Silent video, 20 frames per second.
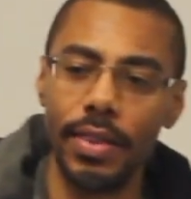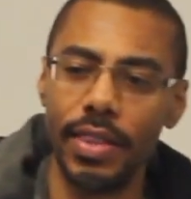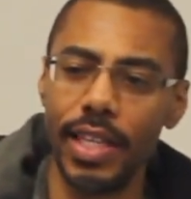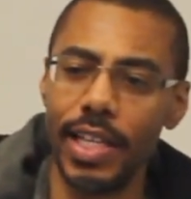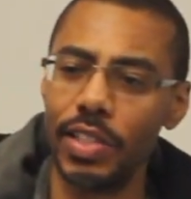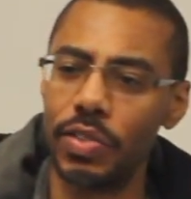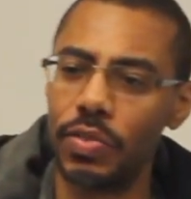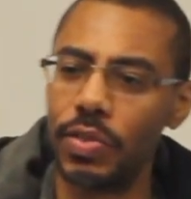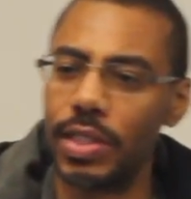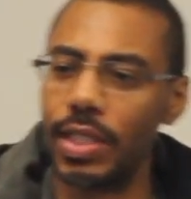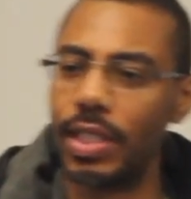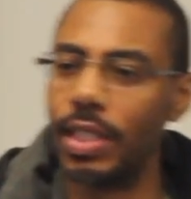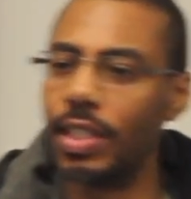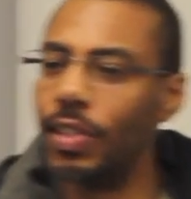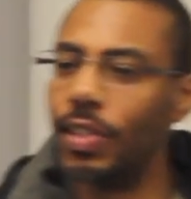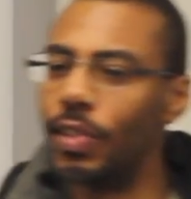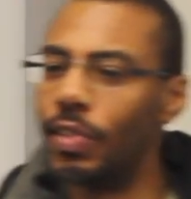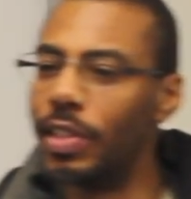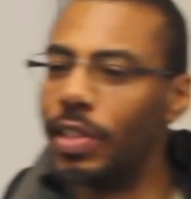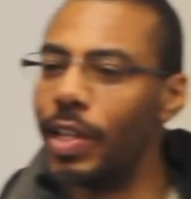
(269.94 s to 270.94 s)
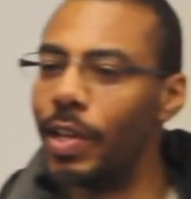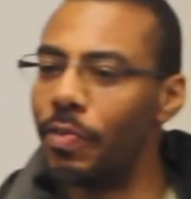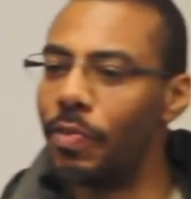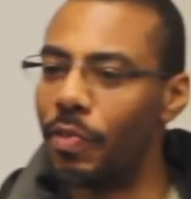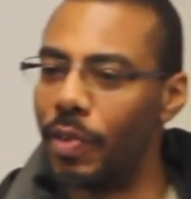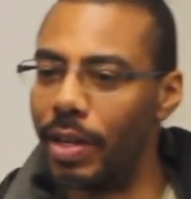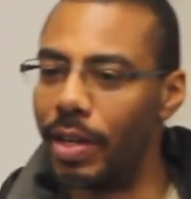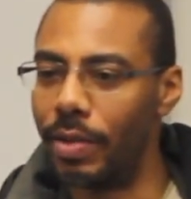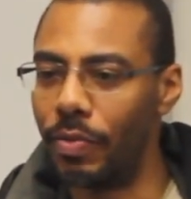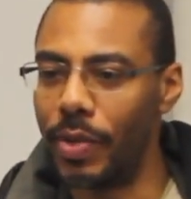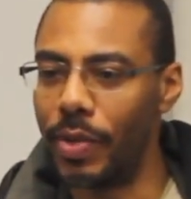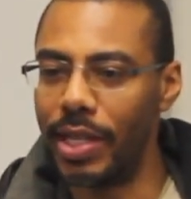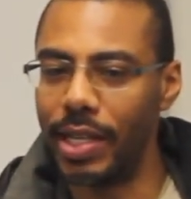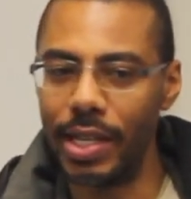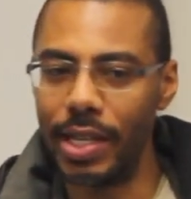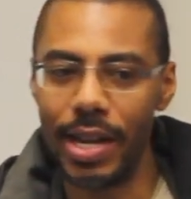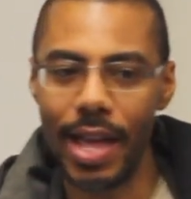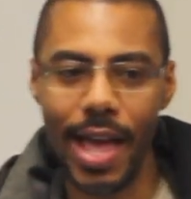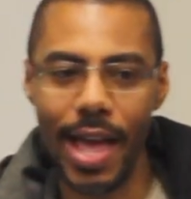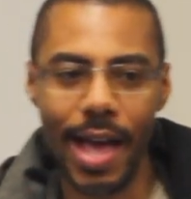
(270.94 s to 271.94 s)
things was a little different. We
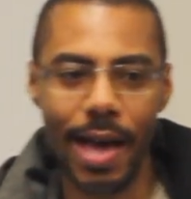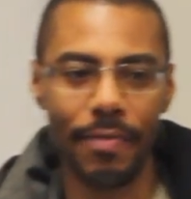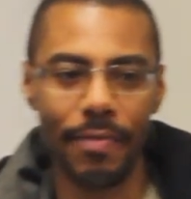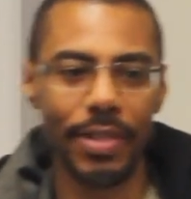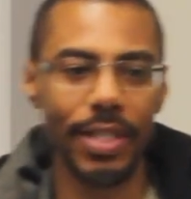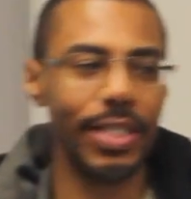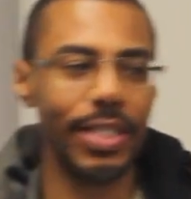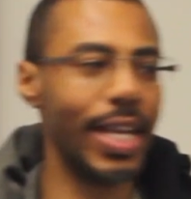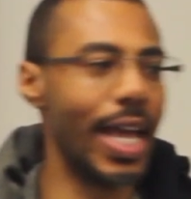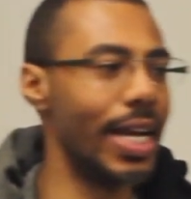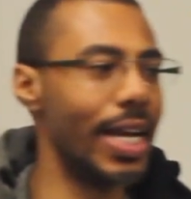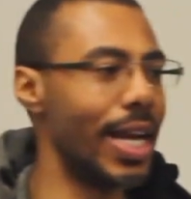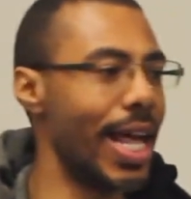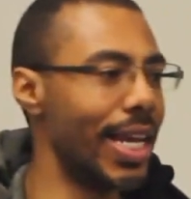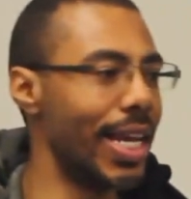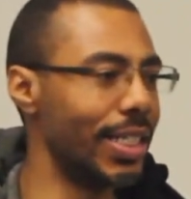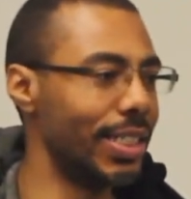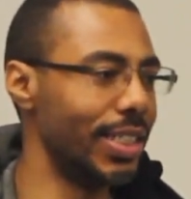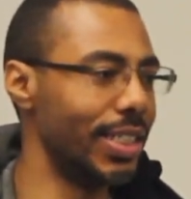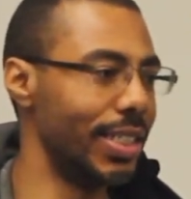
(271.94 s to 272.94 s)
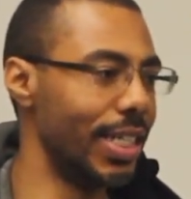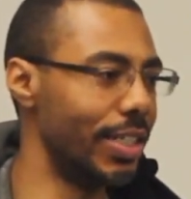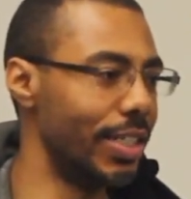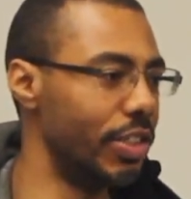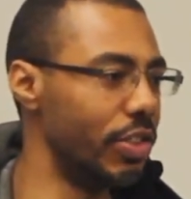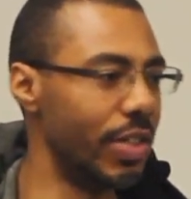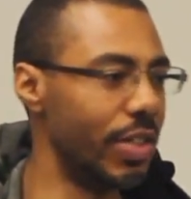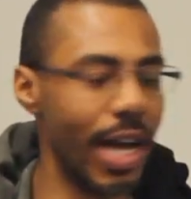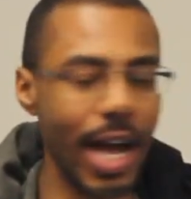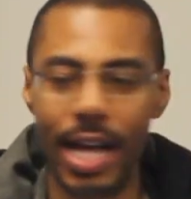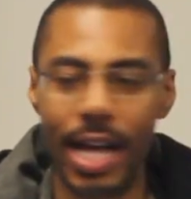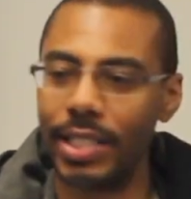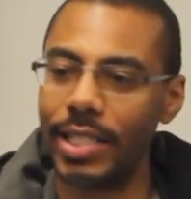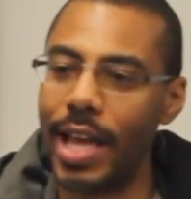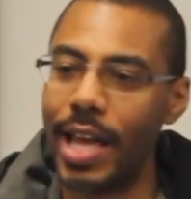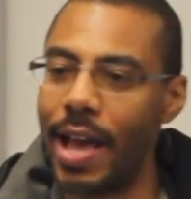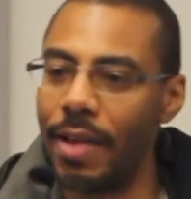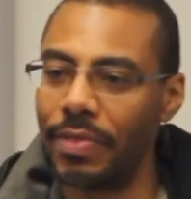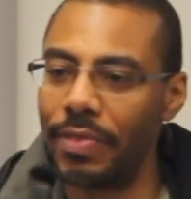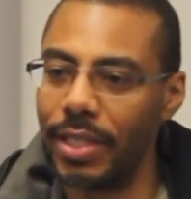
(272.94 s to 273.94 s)
didn't have the technology that you guys
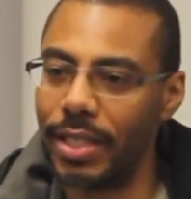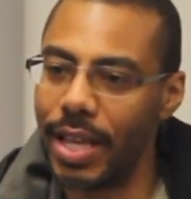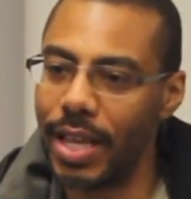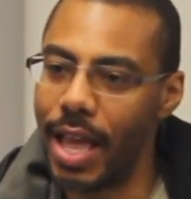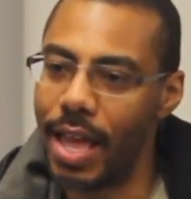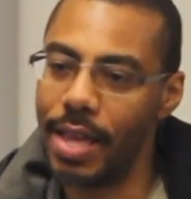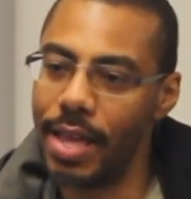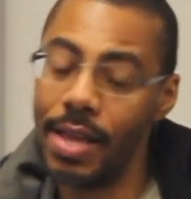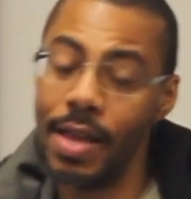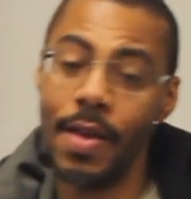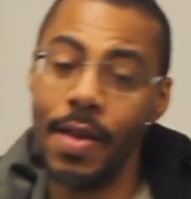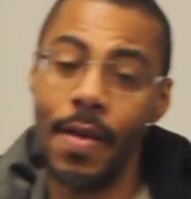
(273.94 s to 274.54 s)
have today.